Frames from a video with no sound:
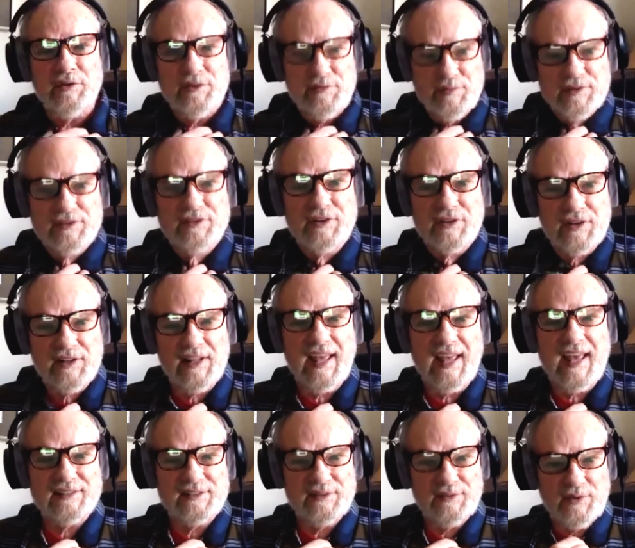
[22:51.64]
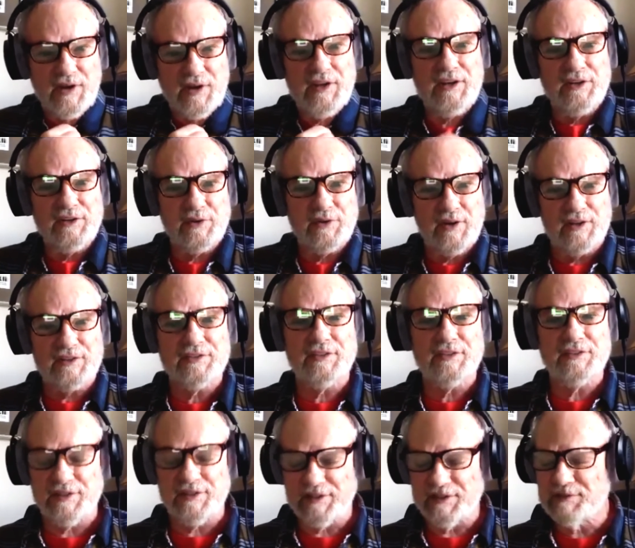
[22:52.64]
he's Mr. Class, the way he
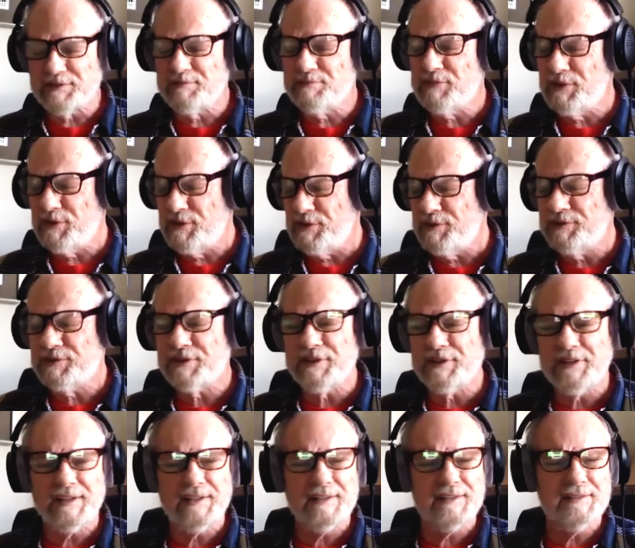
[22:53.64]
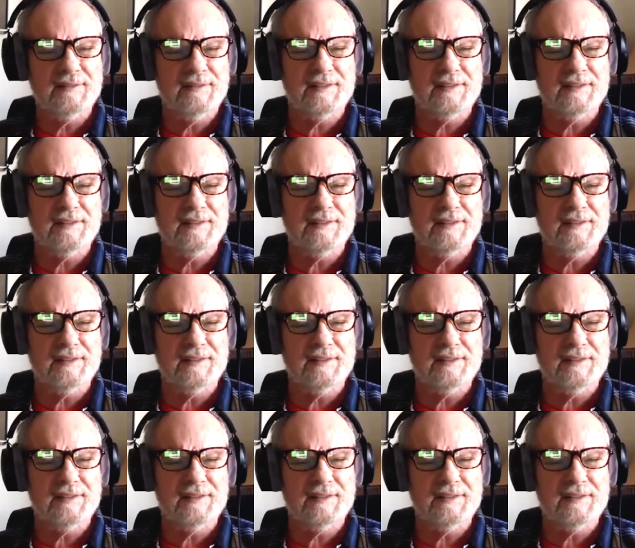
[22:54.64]
dresses and his moves and the,